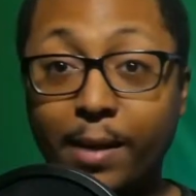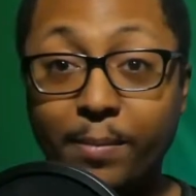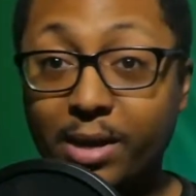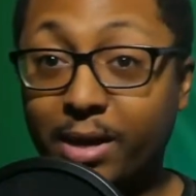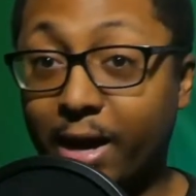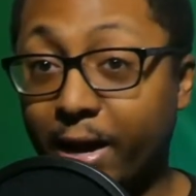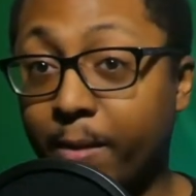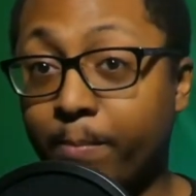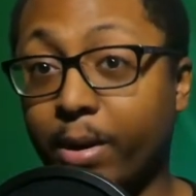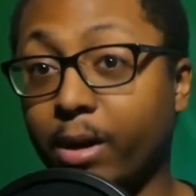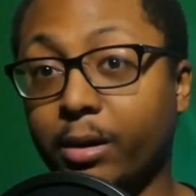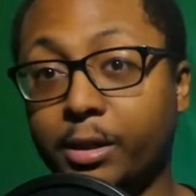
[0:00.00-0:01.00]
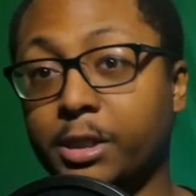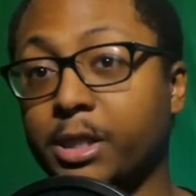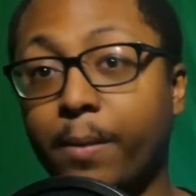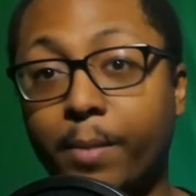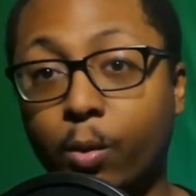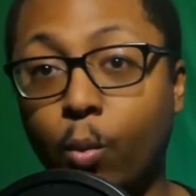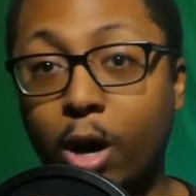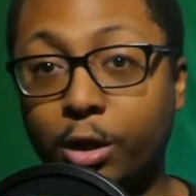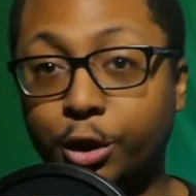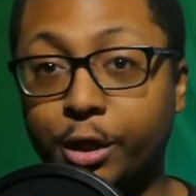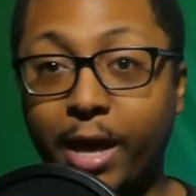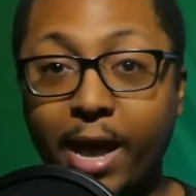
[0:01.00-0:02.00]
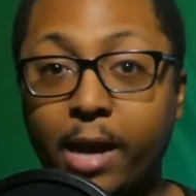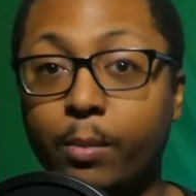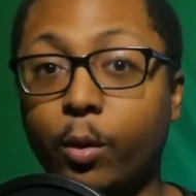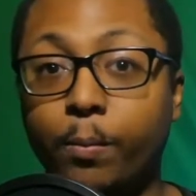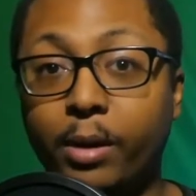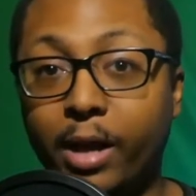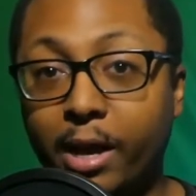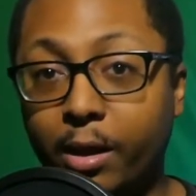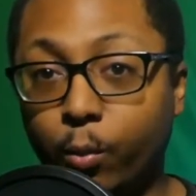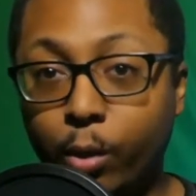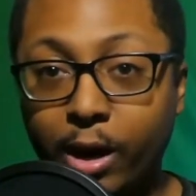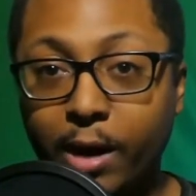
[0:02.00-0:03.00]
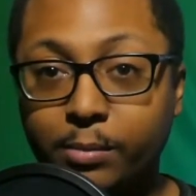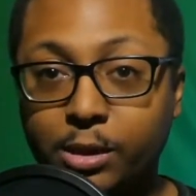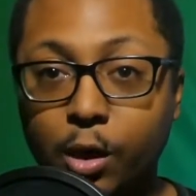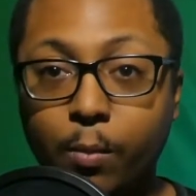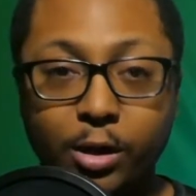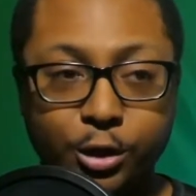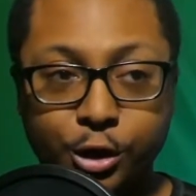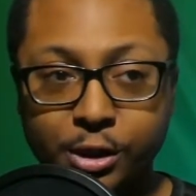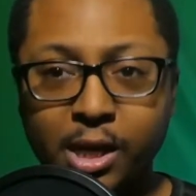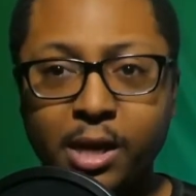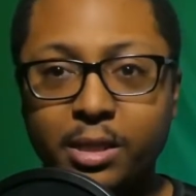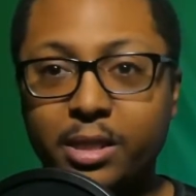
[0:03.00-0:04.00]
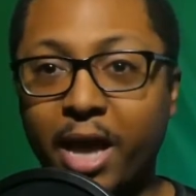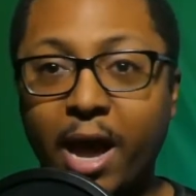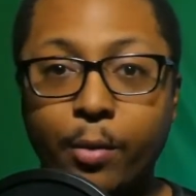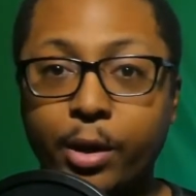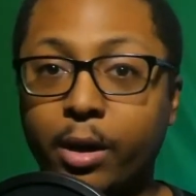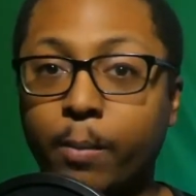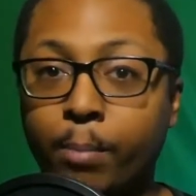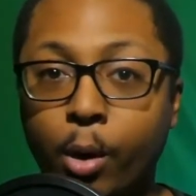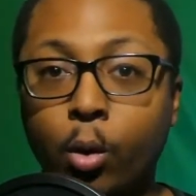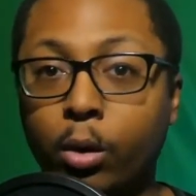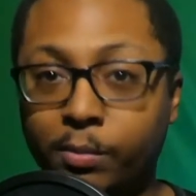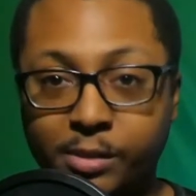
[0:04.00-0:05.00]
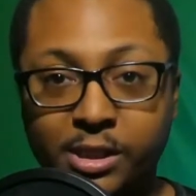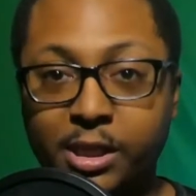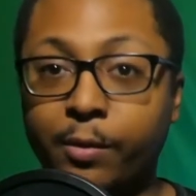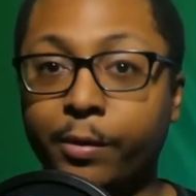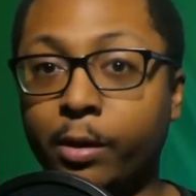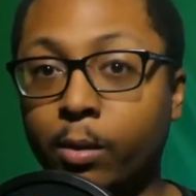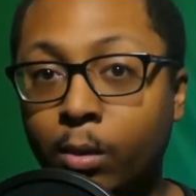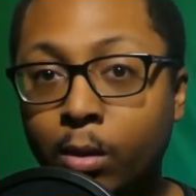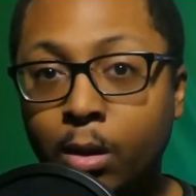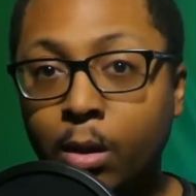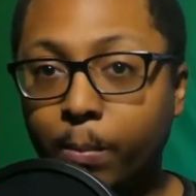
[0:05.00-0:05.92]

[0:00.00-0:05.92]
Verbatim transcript: I mean, I can barely stomach watching Animal Planet when I'm so much as downing a bowl of cereal.